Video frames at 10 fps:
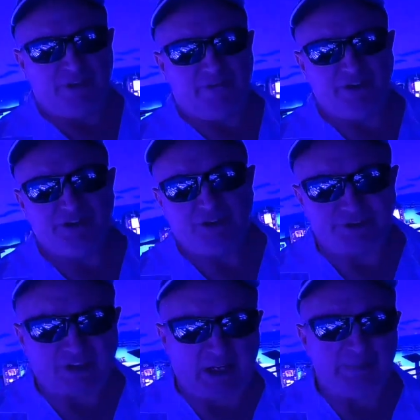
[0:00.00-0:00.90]
the
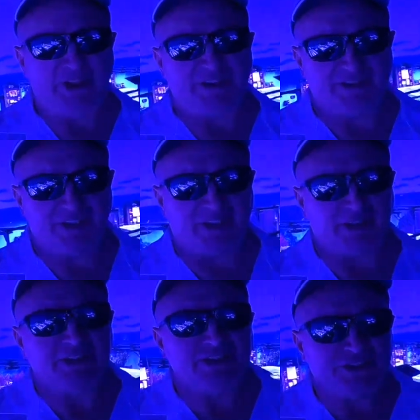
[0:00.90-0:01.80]
visitors to come in and see
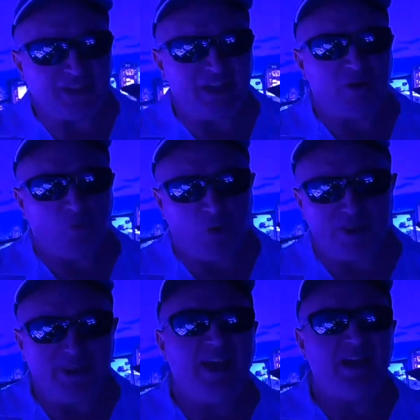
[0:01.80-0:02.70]
it, seeing
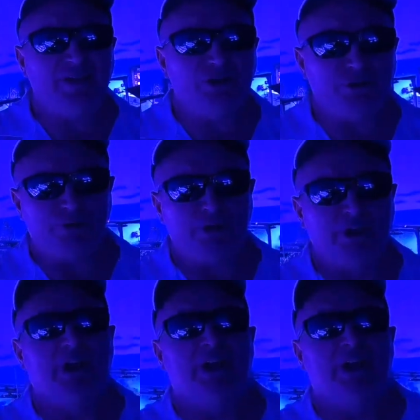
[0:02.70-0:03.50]
what they do